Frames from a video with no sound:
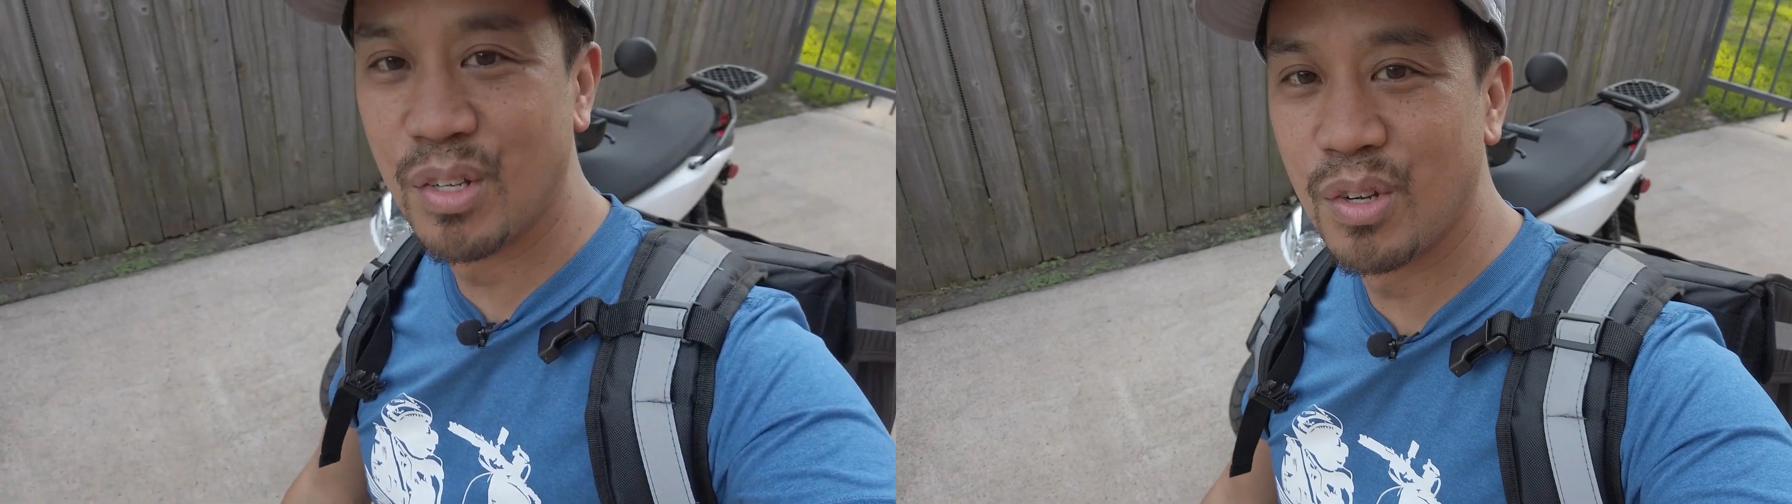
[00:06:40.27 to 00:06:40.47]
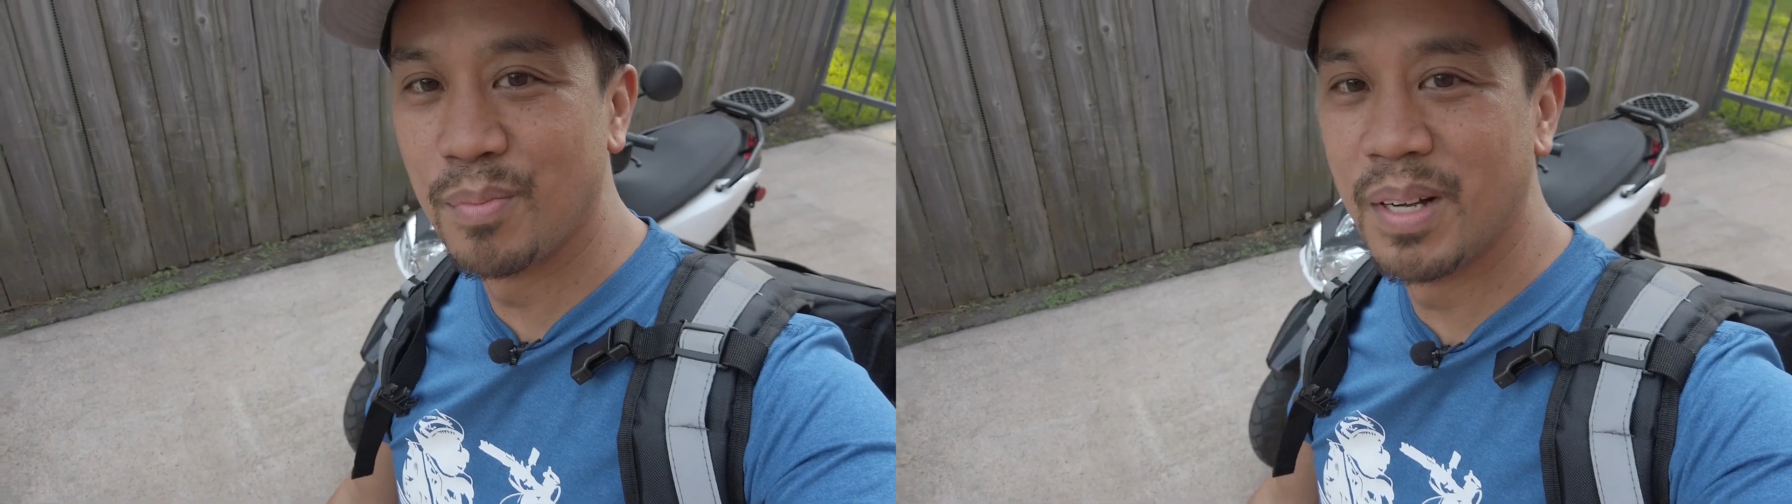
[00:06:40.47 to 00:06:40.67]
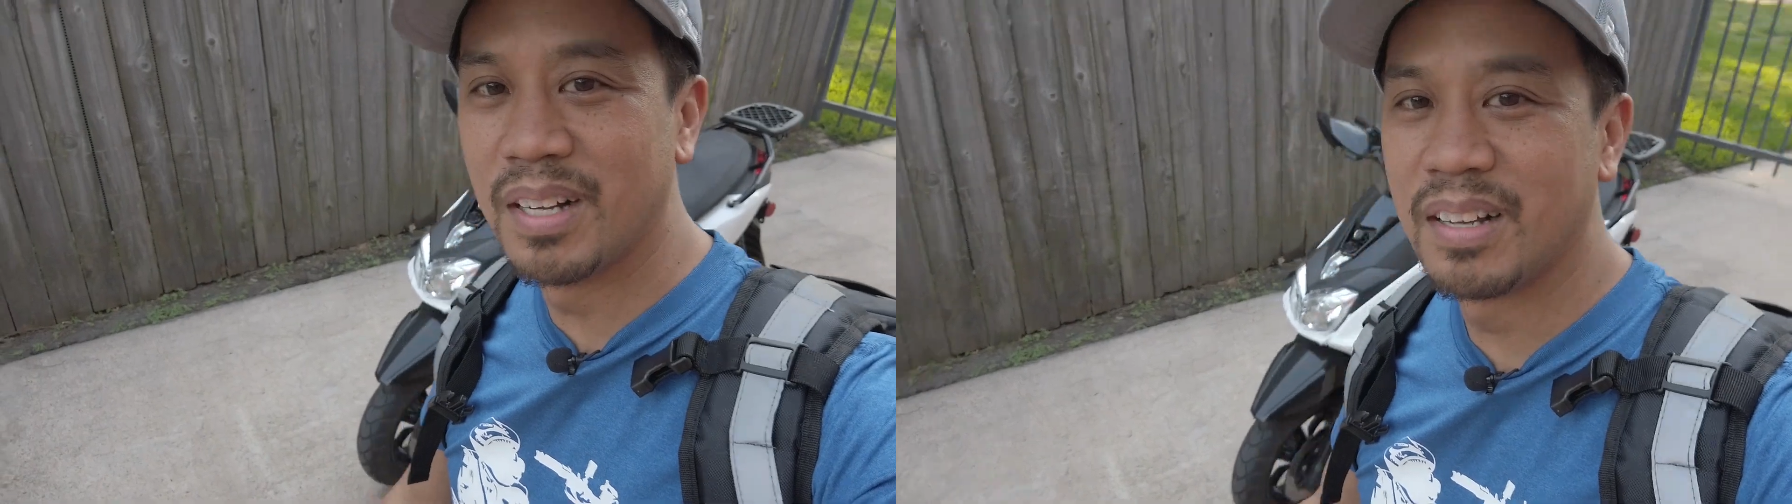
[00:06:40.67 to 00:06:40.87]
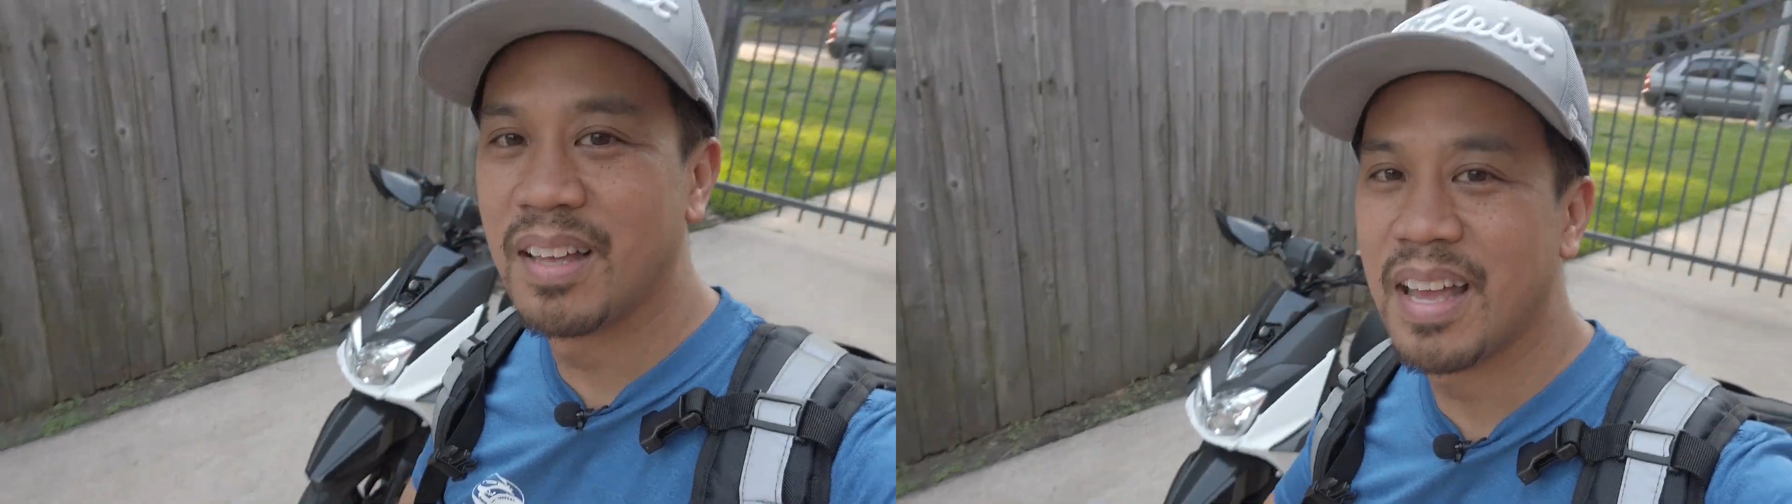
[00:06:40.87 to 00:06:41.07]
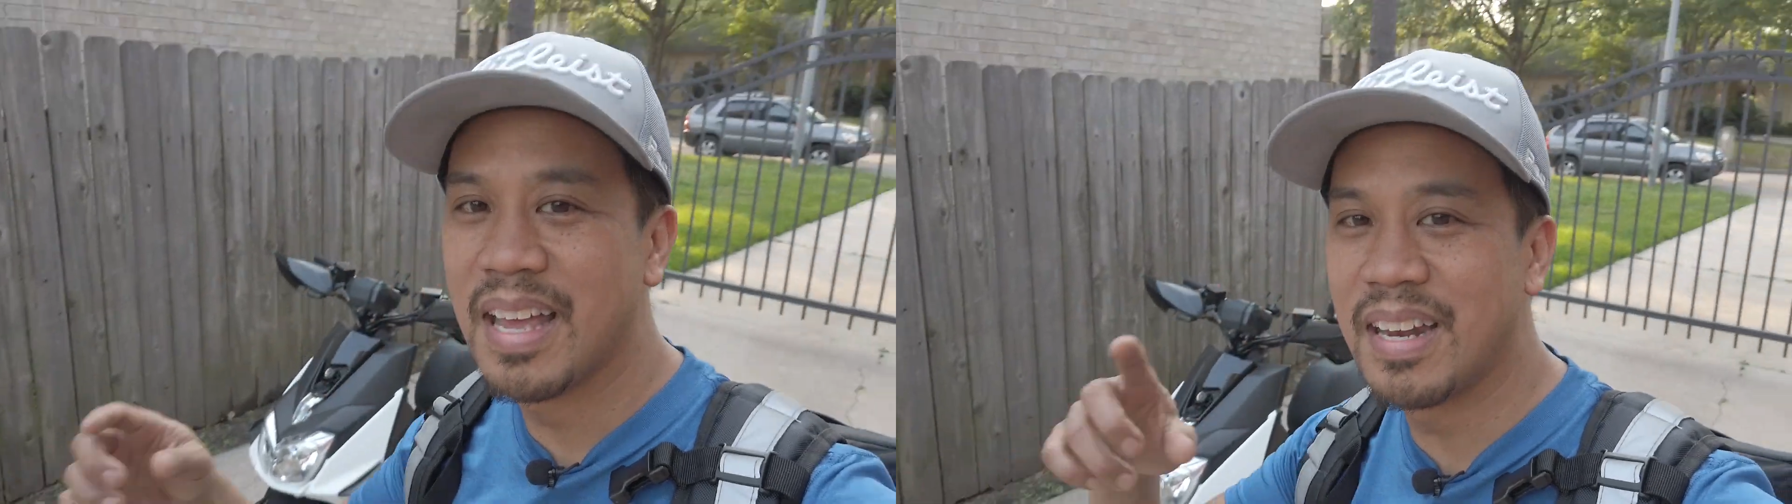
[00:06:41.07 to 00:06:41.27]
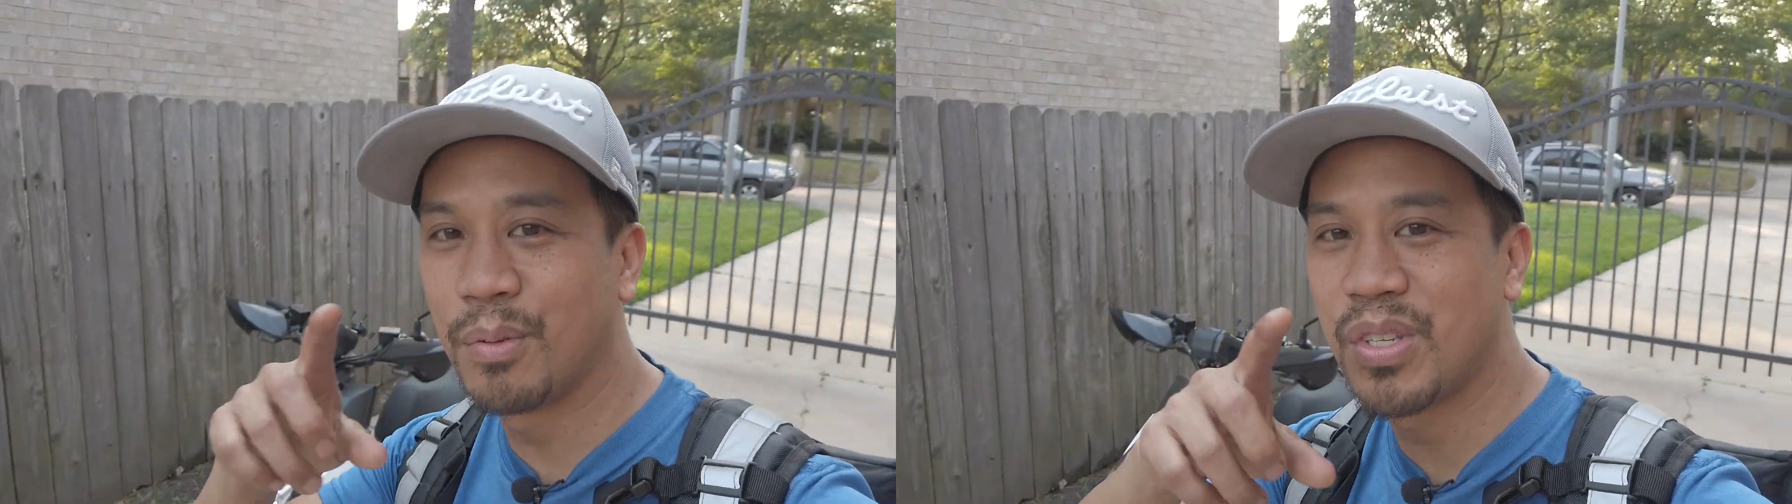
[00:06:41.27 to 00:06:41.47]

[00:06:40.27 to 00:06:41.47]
a Zuma, and I